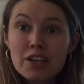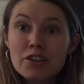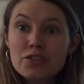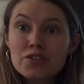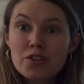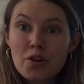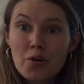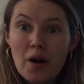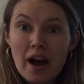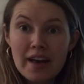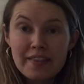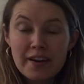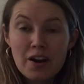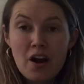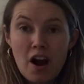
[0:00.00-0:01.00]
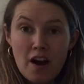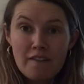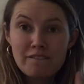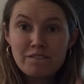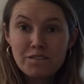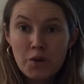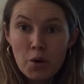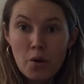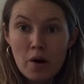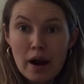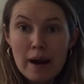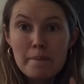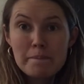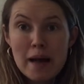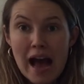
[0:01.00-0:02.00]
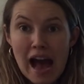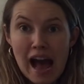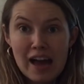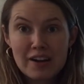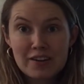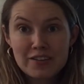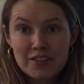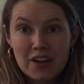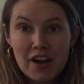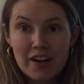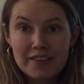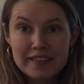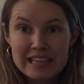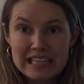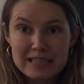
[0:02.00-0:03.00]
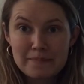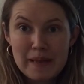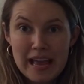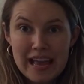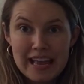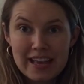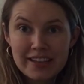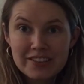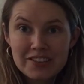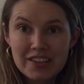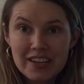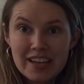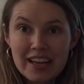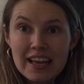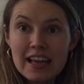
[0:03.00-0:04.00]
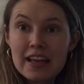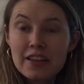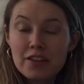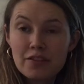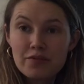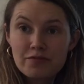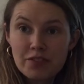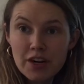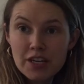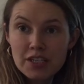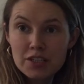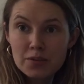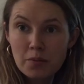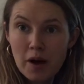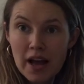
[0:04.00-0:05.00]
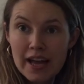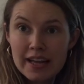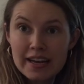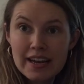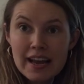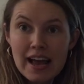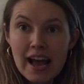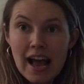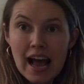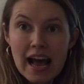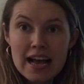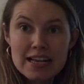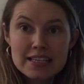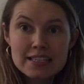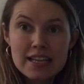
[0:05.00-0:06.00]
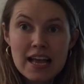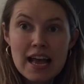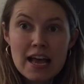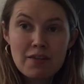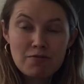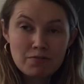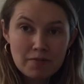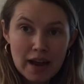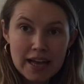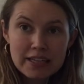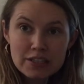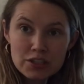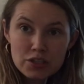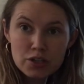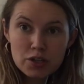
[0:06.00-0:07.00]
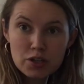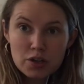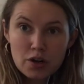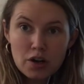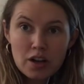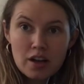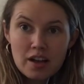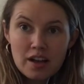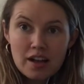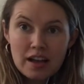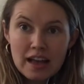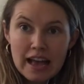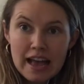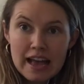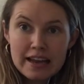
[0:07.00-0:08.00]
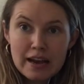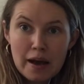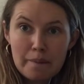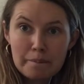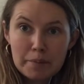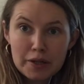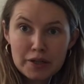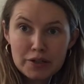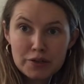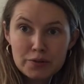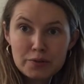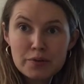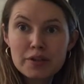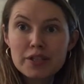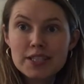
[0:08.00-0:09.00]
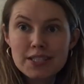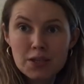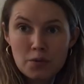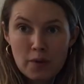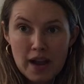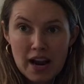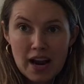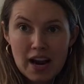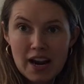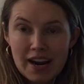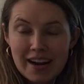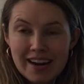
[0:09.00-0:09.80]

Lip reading: So there are 4 patterns on this page. The first one has a red circle and a blue square.